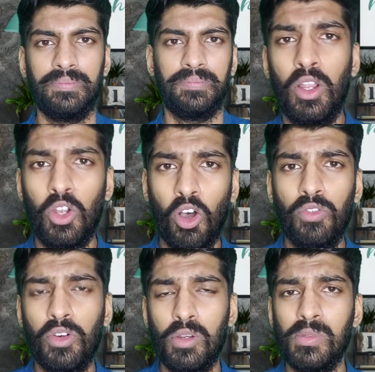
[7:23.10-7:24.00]
Law
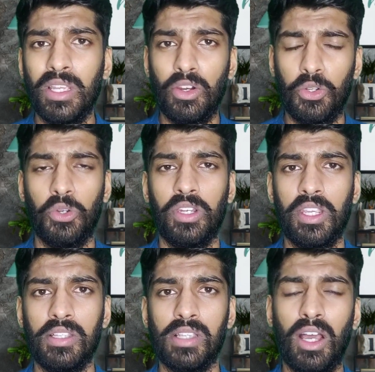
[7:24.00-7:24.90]
firms and attorneys
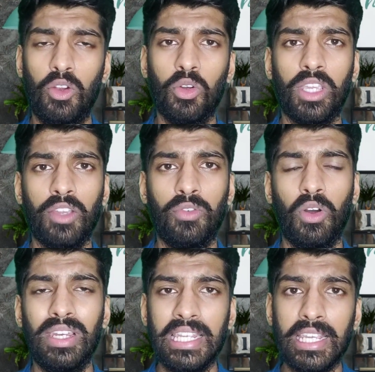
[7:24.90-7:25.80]
are looking for
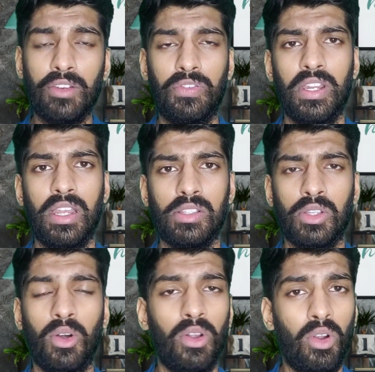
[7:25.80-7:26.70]
legal freelancer or
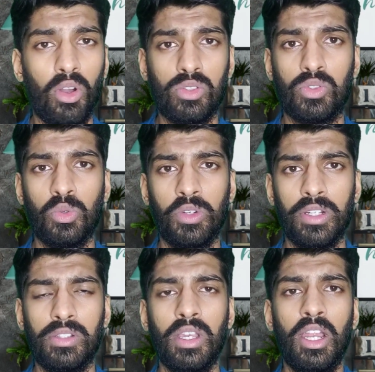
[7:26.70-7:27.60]
law students
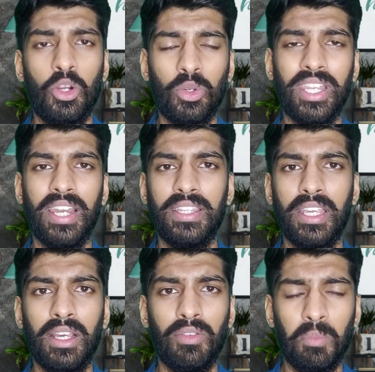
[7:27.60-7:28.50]
to get their
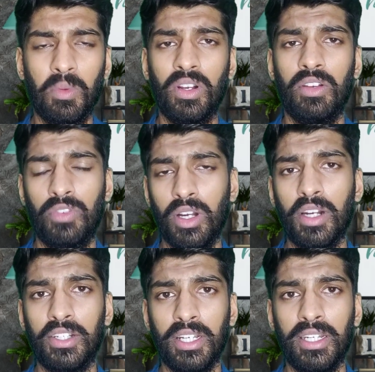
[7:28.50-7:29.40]
work
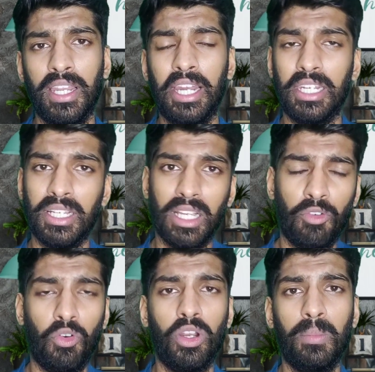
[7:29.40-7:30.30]
done at an
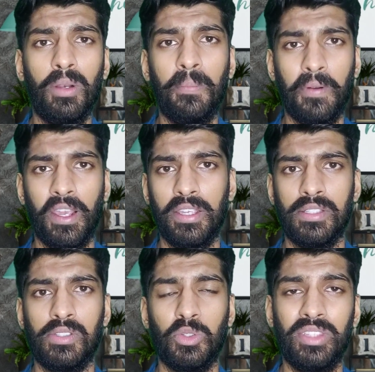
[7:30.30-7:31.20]
affordable price. So
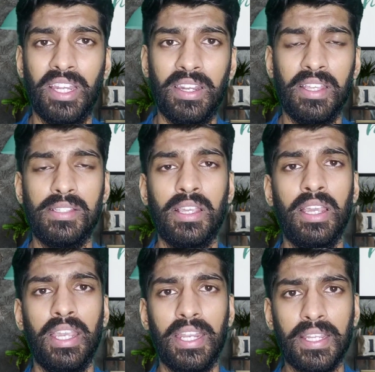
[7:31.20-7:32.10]
that has
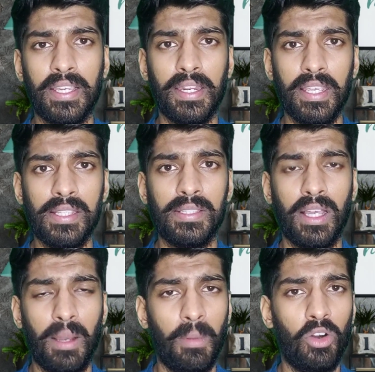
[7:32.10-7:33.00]
increased the
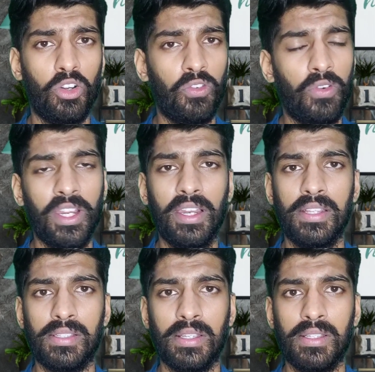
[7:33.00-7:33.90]
amount of
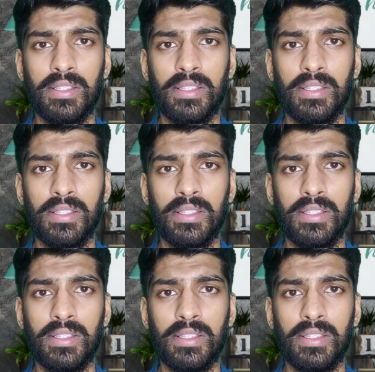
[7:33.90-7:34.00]
freelancers